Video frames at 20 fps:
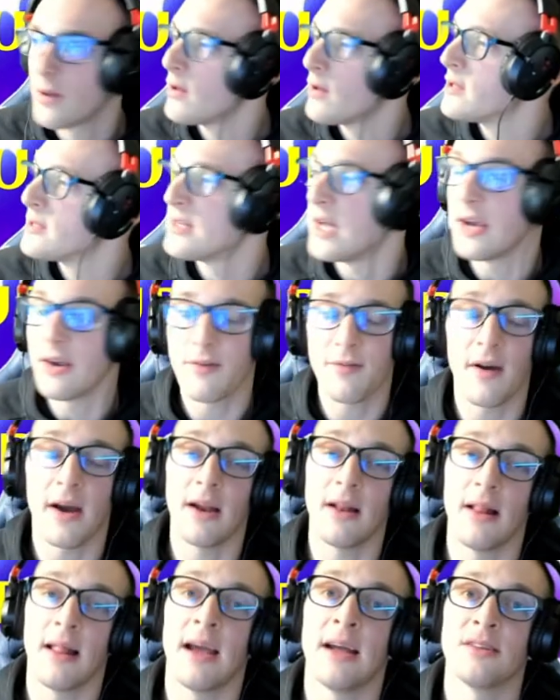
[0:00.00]
Is that your
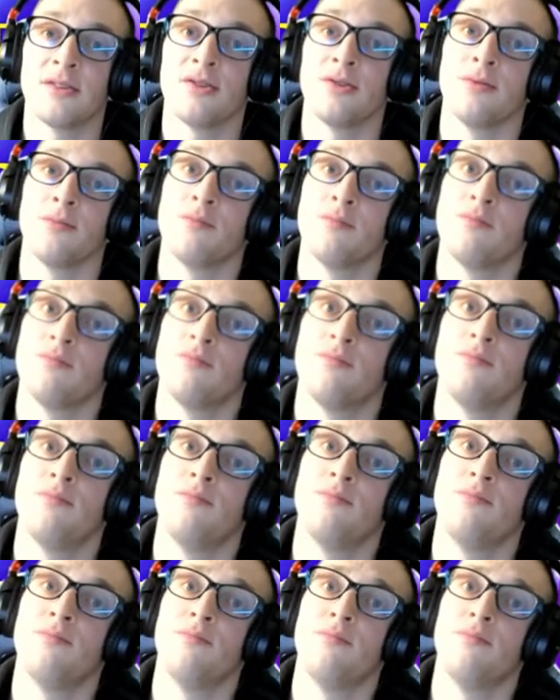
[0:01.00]
final answer?
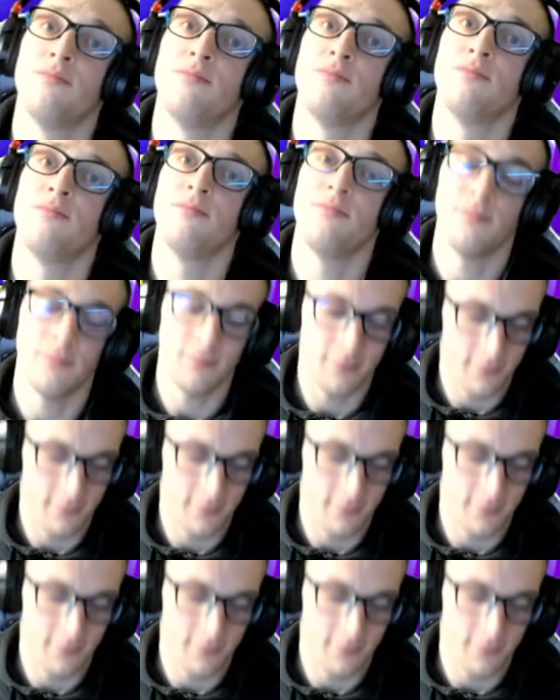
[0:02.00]
Yeah.